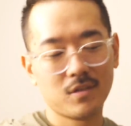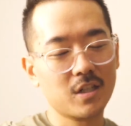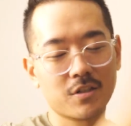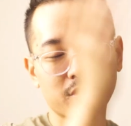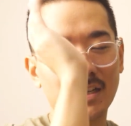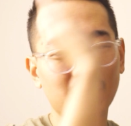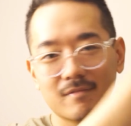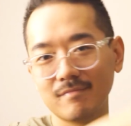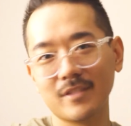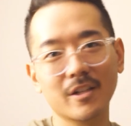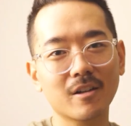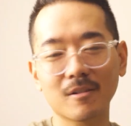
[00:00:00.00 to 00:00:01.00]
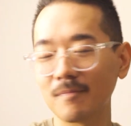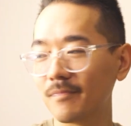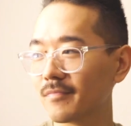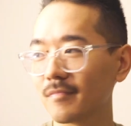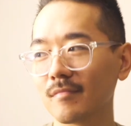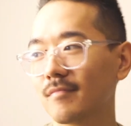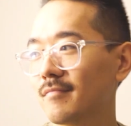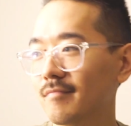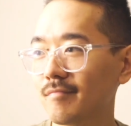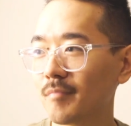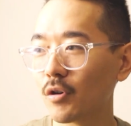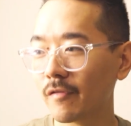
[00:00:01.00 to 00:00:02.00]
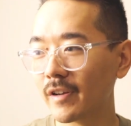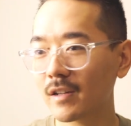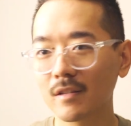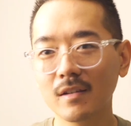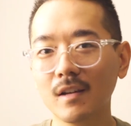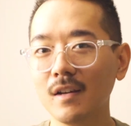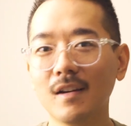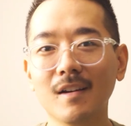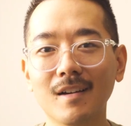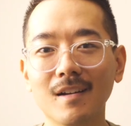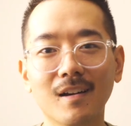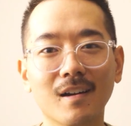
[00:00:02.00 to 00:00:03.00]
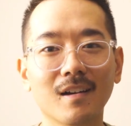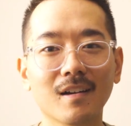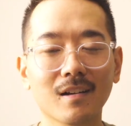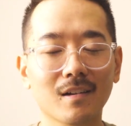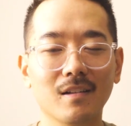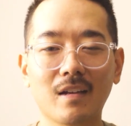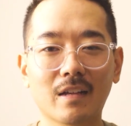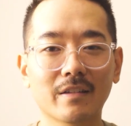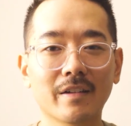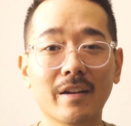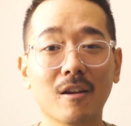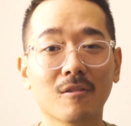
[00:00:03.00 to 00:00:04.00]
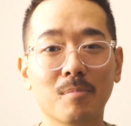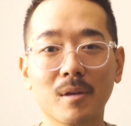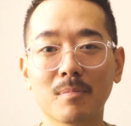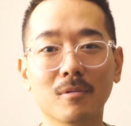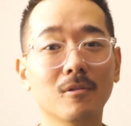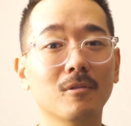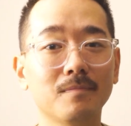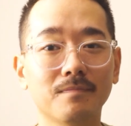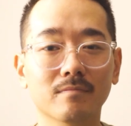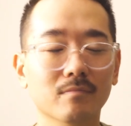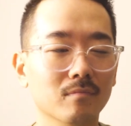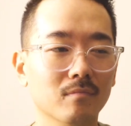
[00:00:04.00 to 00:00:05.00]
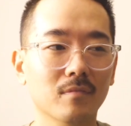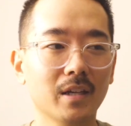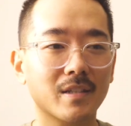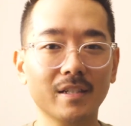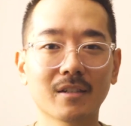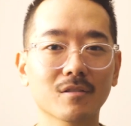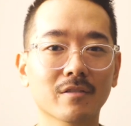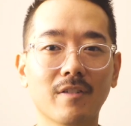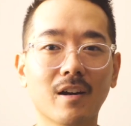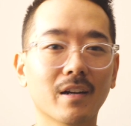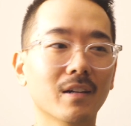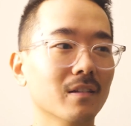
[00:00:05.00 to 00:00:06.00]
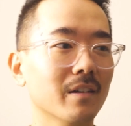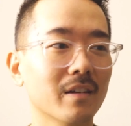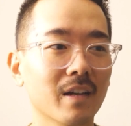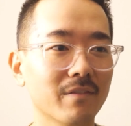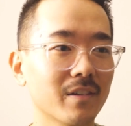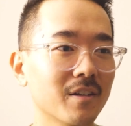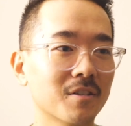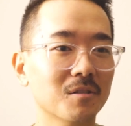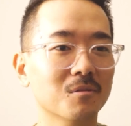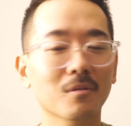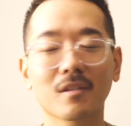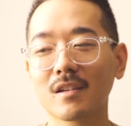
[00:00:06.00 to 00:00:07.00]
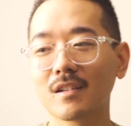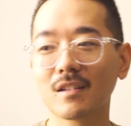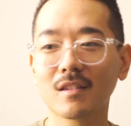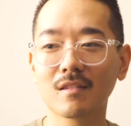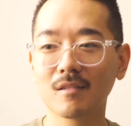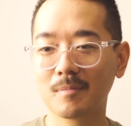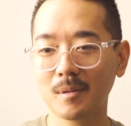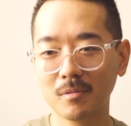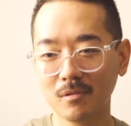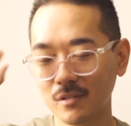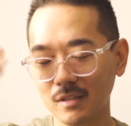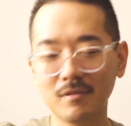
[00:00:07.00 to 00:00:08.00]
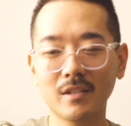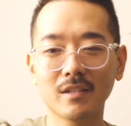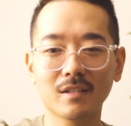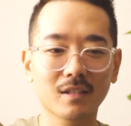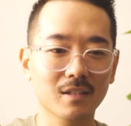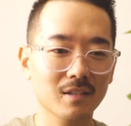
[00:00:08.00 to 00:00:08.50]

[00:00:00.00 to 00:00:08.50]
shot. Perfect. I lent it out to people. They said it was fine. They didn't have any issues with it. People loved it.